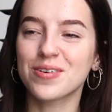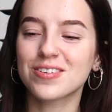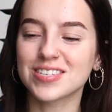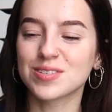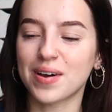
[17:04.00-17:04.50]

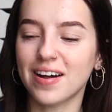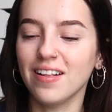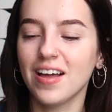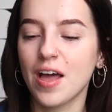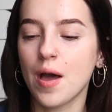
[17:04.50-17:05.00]
books as
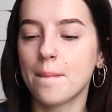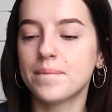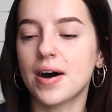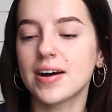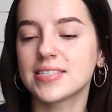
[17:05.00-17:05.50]
well.
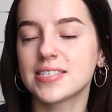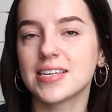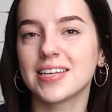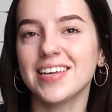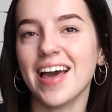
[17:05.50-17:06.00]
But
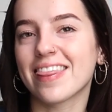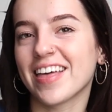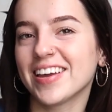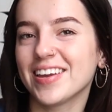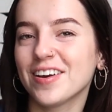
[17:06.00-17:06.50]
yeah,
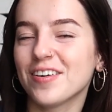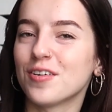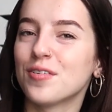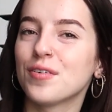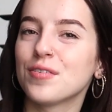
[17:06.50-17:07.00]
thank you
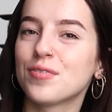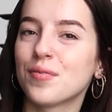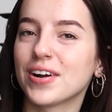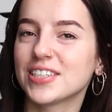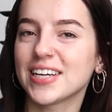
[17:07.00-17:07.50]
all for
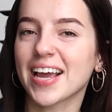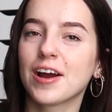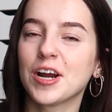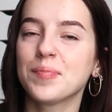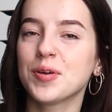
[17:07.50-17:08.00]
watching. I
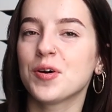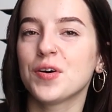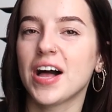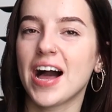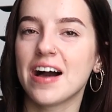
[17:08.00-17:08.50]
hope you
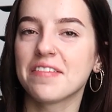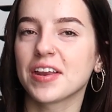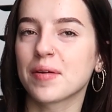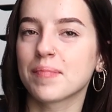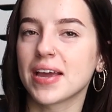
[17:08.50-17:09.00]
all have
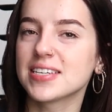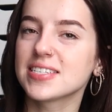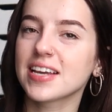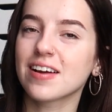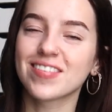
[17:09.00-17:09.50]
an
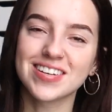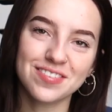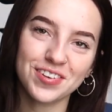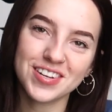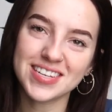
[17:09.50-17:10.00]
amazing rest
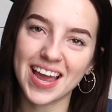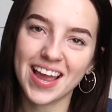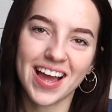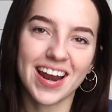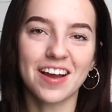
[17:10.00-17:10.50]
of your
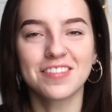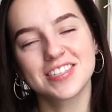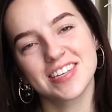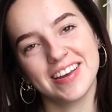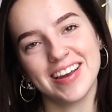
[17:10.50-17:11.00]
day and I will
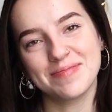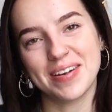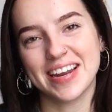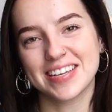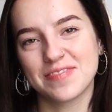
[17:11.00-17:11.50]
see you in
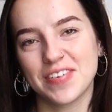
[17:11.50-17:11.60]
my next